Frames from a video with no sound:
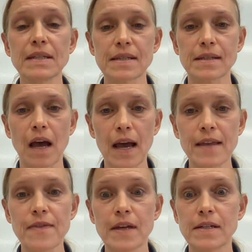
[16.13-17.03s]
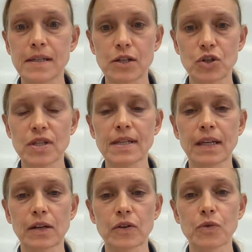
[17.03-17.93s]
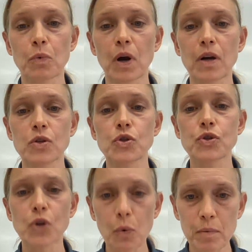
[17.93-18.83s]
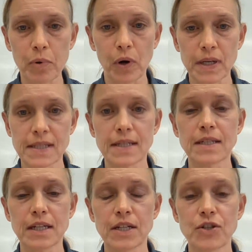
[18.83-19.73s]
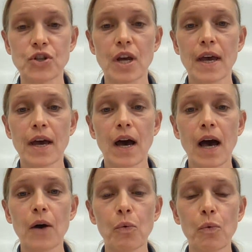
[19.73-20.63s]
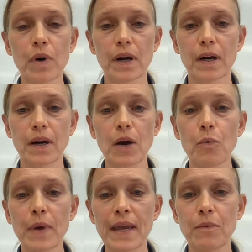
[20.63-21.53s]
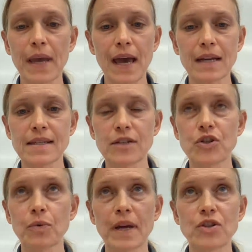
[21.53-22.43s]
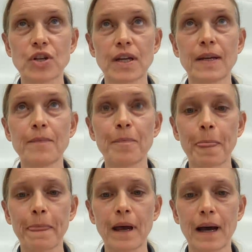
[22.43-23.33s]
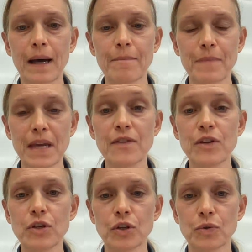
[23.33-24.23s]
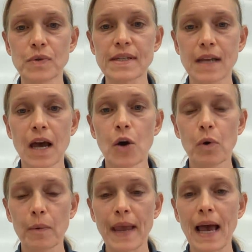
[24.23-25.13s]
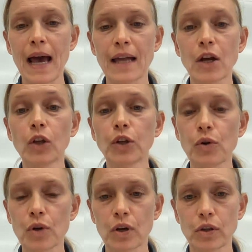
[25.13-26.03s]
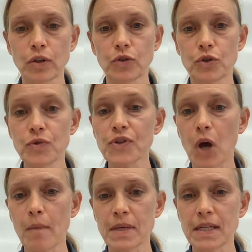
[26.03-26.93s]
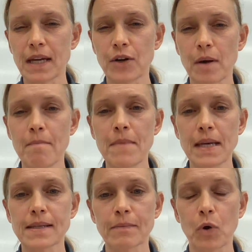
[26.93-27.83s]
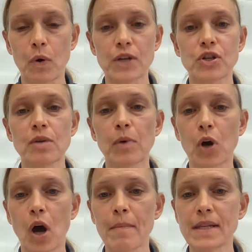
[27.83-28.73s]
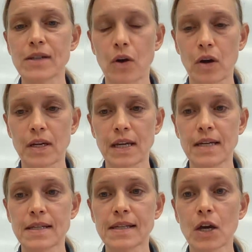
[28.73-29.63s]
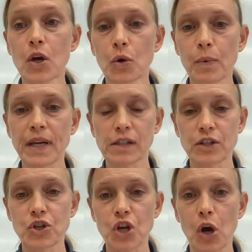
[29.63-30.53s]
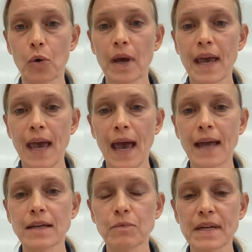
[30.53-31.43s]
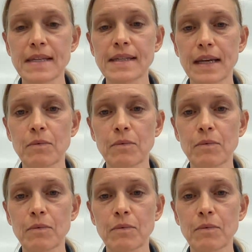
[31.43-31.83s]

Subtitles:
decide that decision skills were so important to teach, where we had a situation in the news where we had a local news commentator make some questionable comments on his weekly show. And it was